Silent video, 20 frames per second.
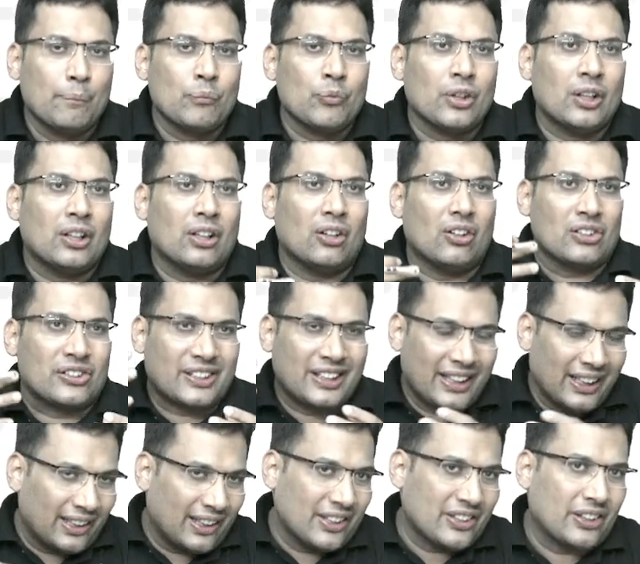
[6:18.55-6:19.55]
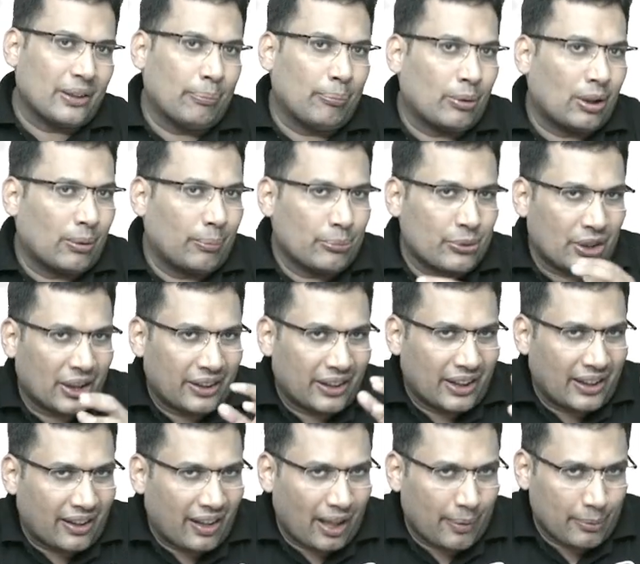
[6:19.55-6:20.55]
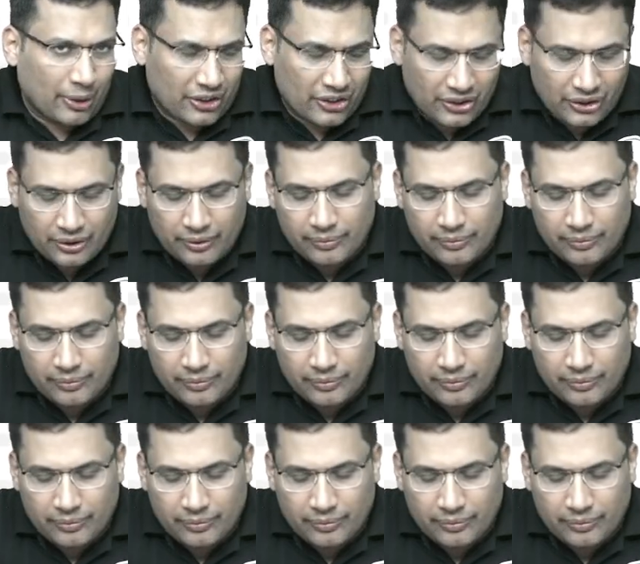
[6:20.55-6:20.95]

CNS symptoms and the tremors.